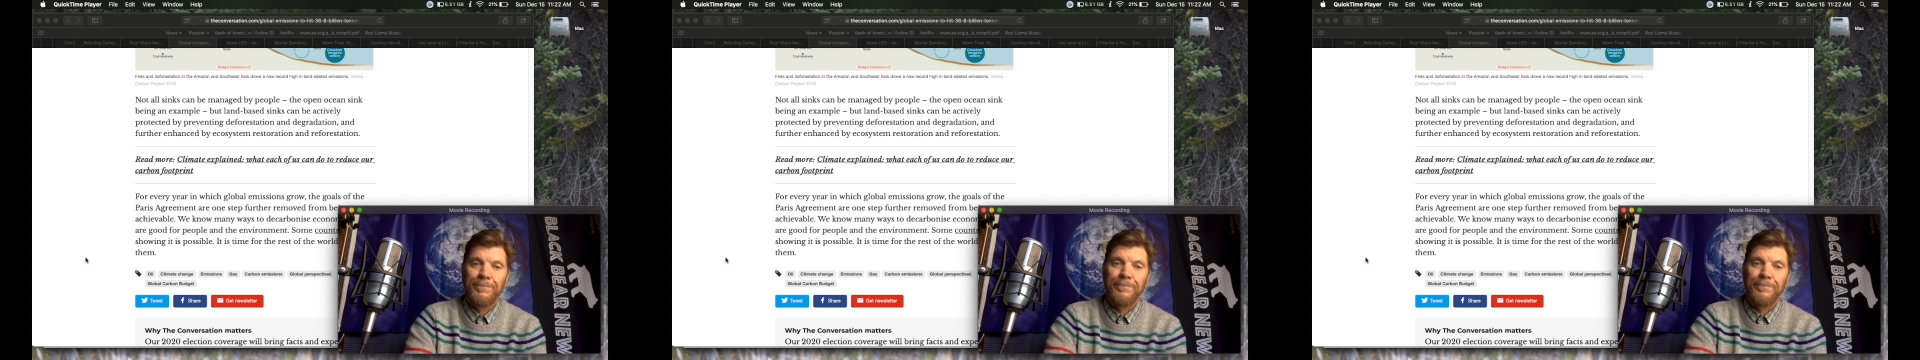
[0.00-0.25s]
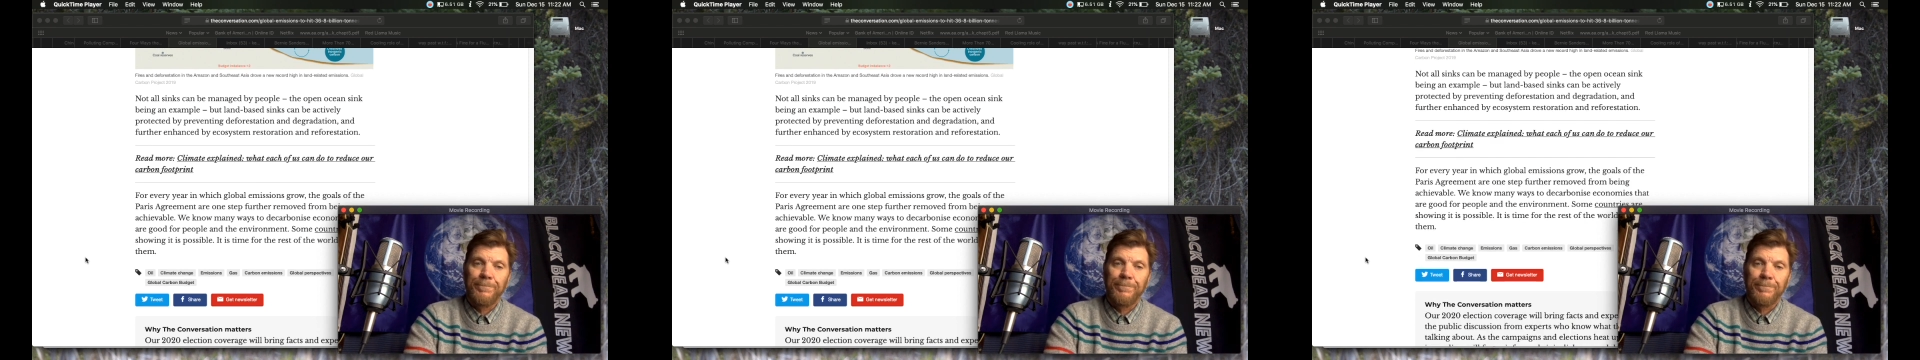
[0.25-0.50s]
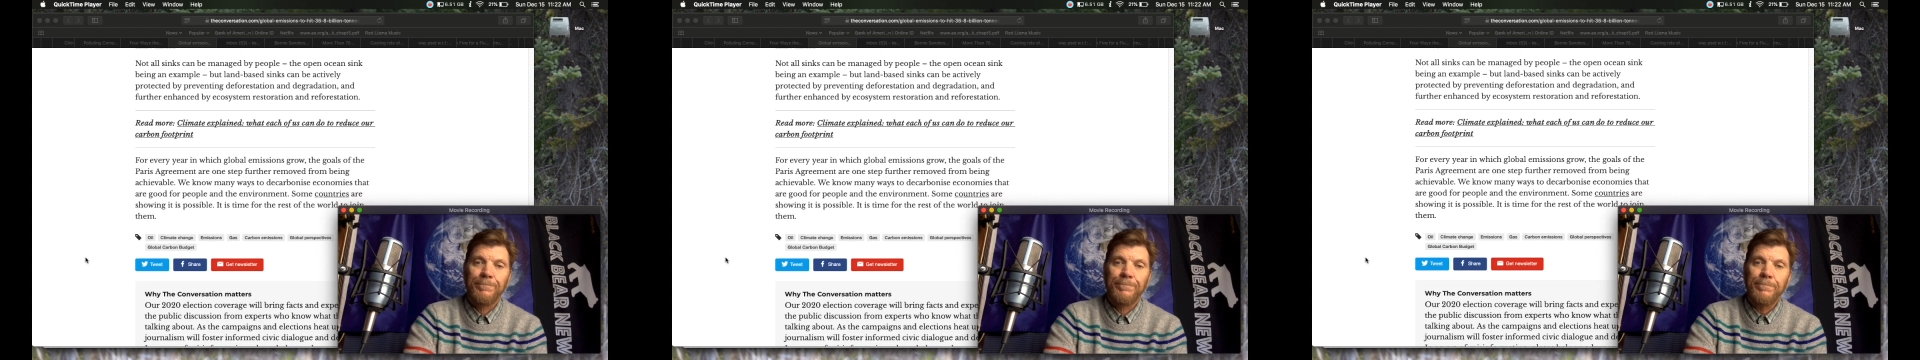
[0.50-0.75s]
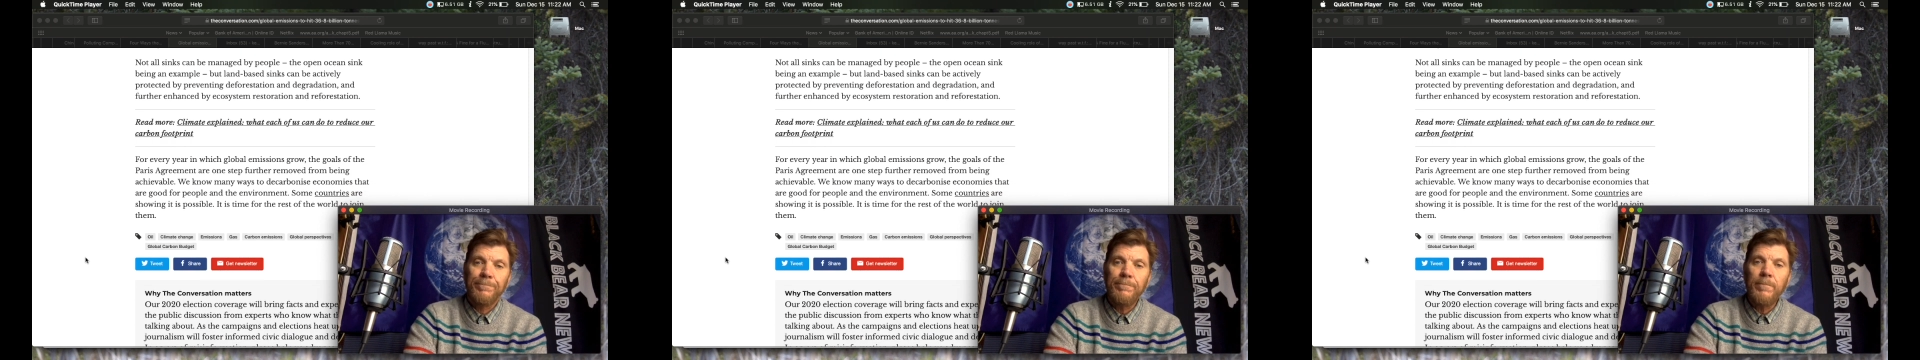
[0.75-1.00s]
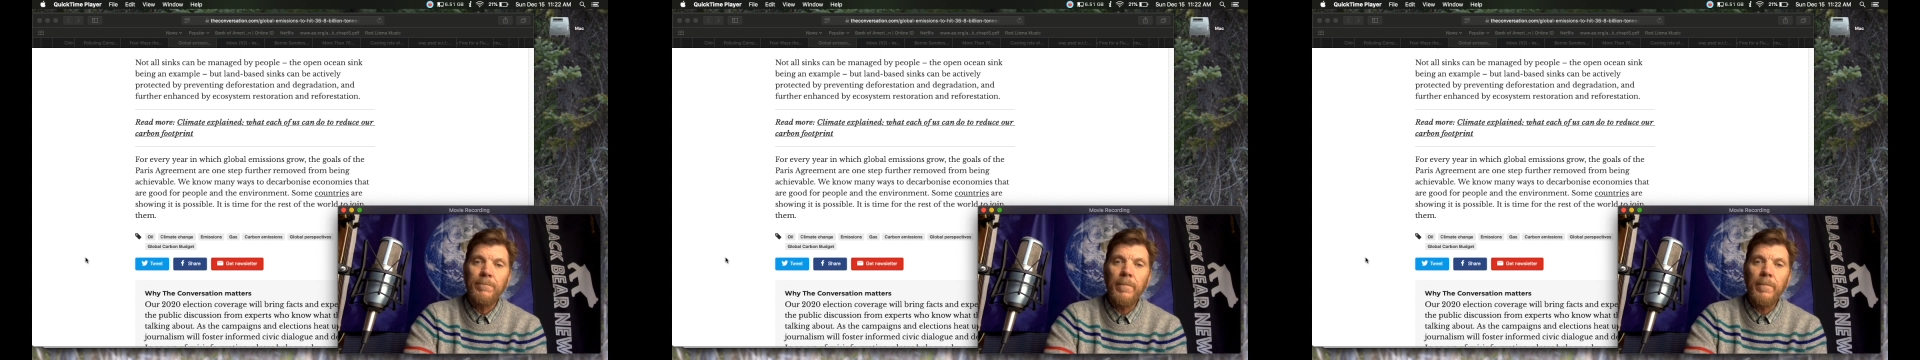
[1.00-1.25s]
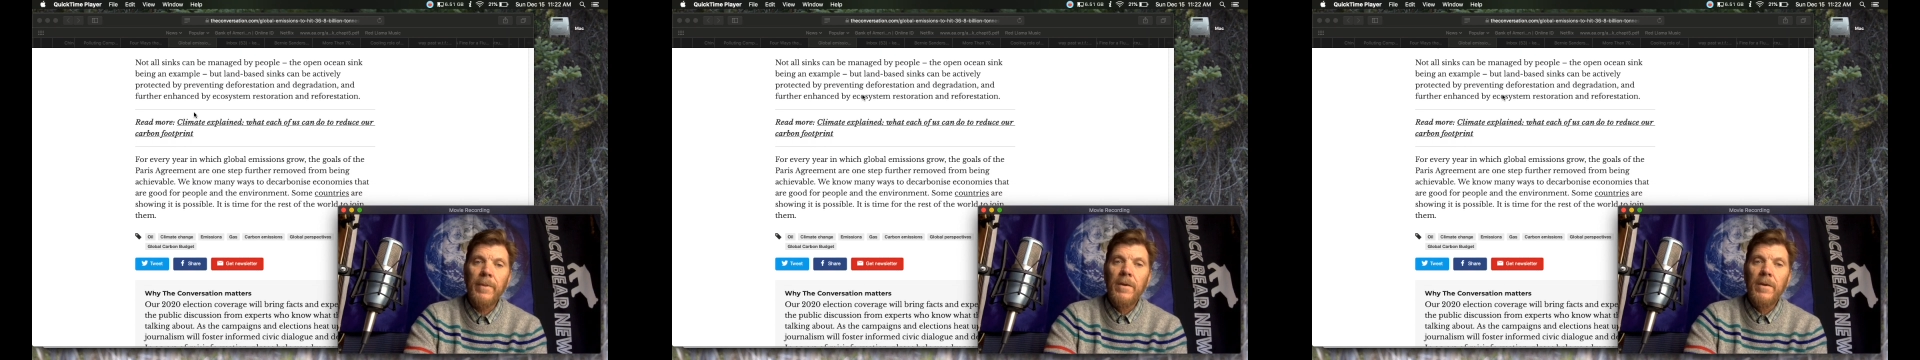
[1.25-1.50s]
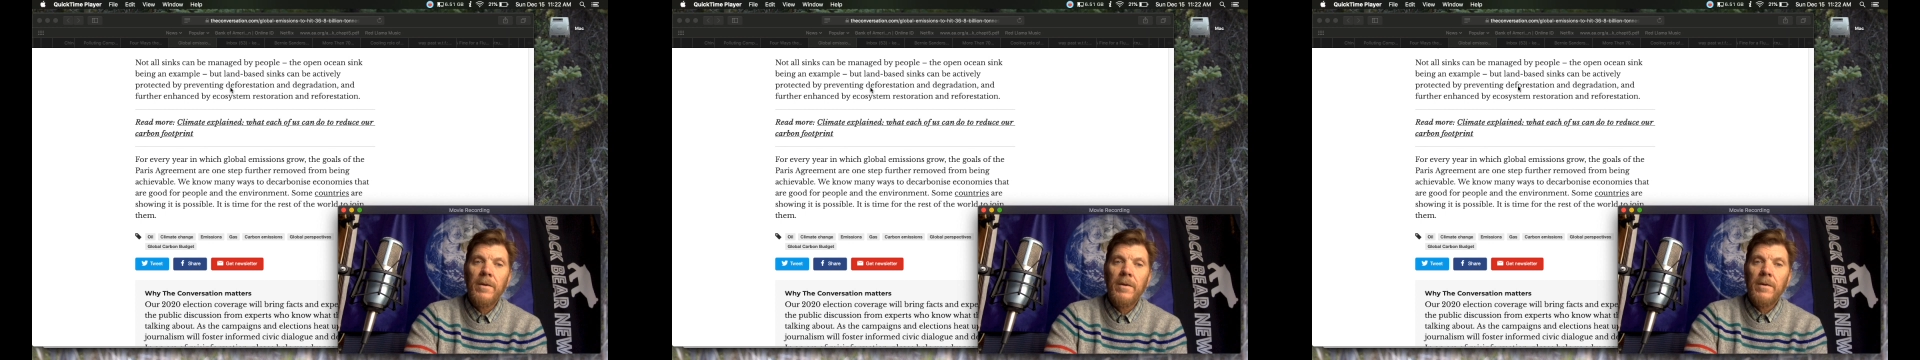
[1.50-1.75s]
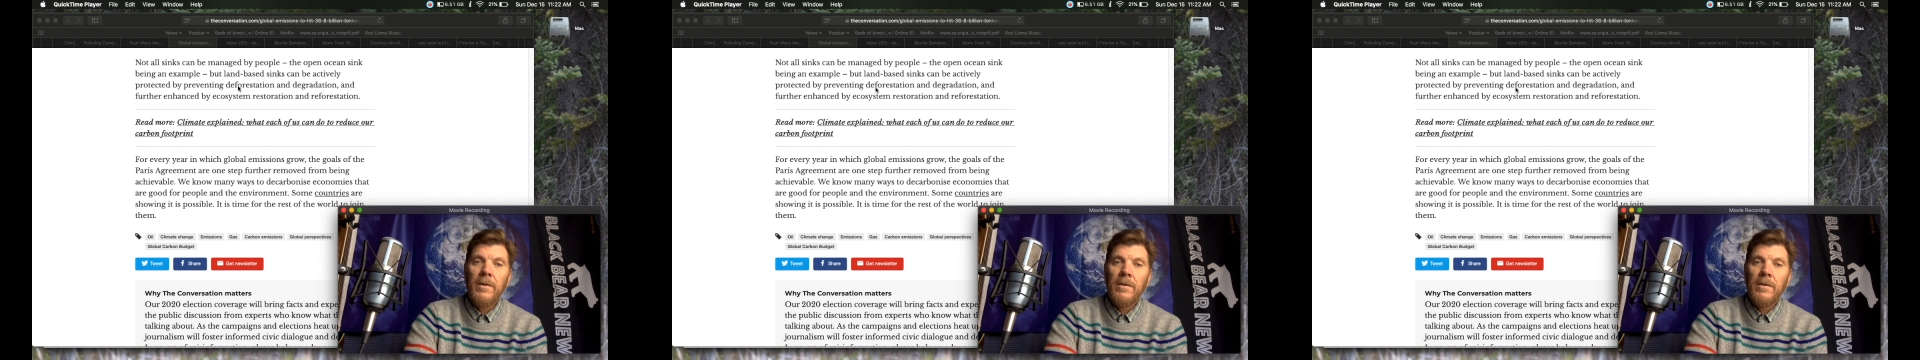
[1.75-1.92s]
No one is speaking in this clip.